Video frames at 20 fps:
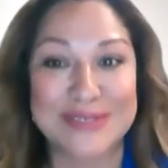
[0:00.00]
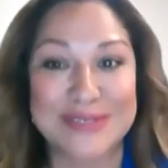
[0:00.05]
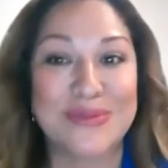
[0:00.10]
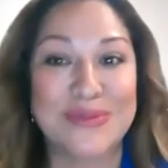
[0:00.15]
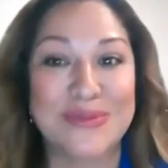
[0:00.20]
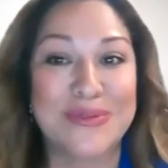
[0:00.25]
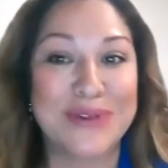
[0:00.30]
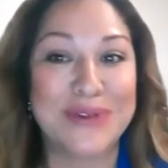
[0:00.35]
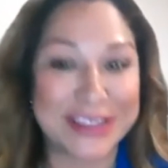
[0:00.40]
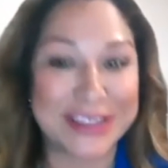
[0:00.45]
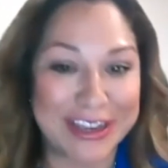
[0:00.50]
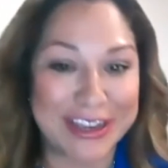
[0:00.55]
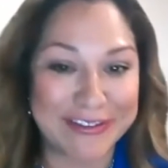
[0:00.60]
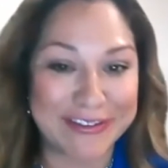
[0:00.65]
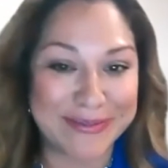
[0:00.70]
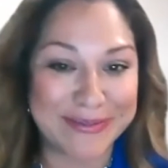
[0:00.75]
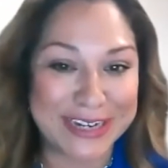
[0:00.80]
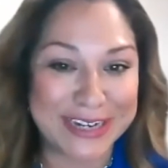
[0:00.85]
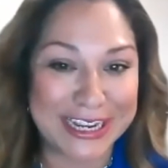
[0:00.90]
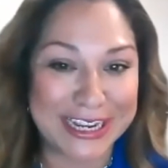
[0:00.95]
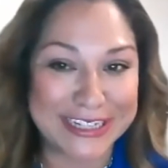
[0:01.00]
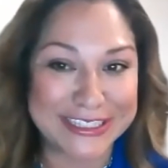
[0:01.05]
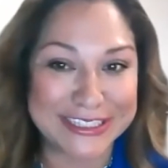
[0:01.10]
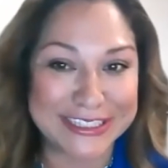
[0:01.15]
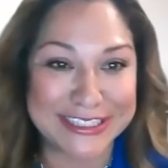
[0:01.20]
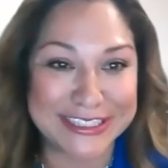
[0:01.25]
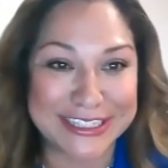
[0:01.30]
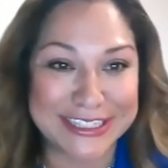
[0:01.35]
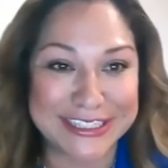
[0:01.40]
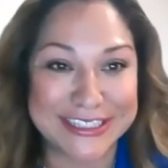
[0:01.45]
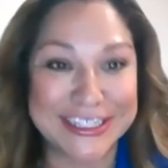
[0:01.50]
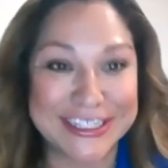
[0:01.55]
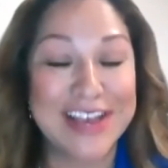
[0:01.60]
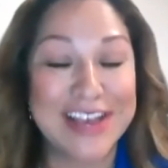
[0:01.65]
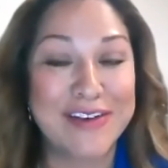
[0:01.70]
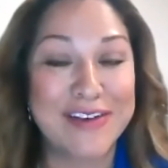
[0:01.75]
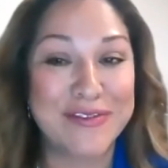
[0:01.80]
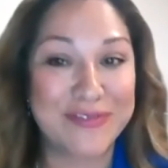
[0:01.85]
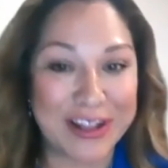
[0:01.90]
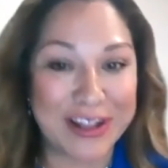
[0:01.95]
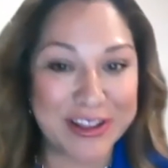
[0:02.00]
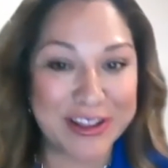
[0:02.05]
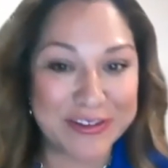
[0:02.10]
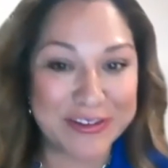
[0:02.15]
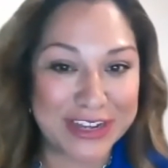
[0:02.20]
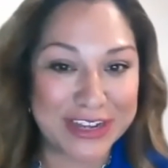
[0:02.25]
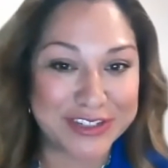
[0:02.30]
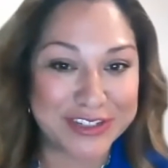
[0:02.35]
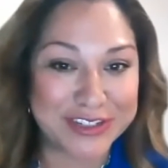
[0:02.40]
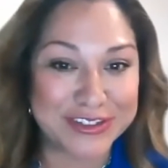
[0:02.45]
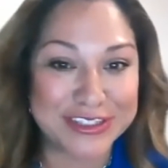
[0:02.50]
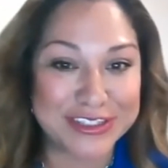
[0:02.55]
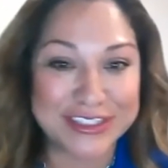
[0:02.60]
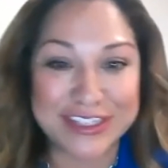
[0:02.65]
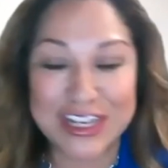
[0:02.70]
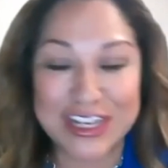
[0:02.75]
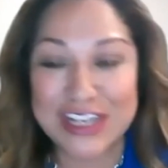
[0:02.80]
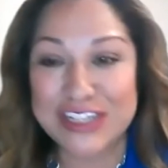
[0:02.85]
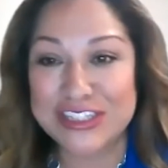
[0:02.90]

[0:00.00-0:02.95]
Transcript: with government agencies fellow veterans